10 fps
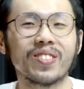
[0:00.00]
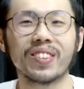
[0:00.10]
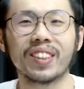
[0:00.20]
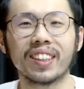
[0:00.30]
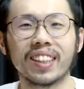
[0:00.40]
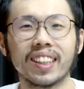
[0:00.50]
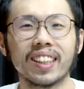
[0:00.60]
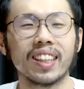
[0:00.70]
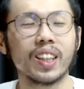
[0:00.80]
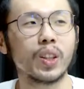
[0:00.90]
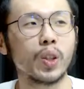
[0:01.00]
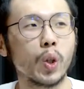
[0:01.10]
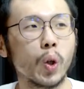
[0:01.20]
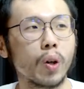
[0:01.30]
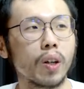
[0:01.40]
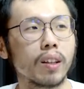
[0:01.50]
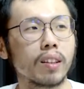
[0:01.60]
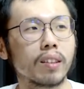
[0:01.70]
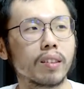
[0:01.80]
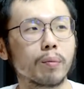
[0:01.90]
For
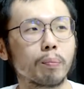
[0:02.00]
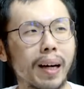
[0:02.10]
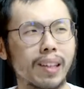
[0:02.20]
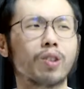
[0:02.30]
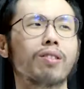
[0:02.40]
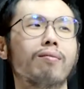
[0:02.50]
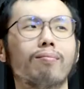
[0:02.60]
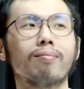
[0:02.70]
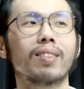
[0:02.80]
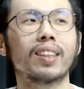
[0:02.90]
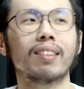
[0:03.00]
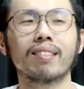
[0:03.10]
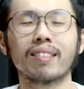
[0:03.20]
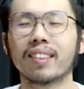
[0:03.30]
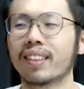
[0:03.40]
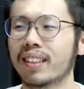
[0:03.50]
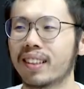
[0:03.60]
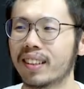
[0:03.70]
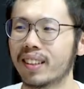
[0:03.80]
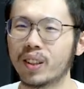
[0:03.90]
your passion in,
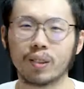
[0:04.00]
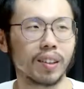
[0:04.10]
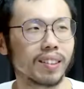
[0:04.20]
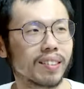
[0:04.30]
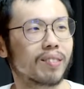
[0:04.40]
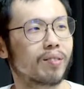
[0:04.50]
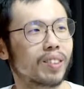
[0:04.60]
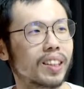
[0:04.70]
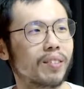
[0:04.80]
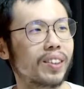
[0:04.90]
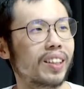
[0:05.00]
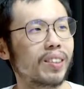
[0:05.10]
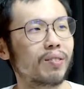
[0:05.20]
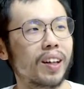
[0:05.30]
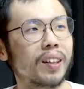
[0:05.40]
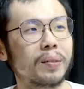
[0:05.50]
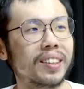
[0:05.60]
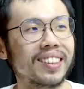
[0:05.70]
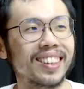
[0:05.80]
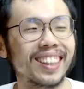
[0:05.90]
you know, saving the
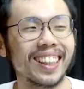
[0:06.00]
environment.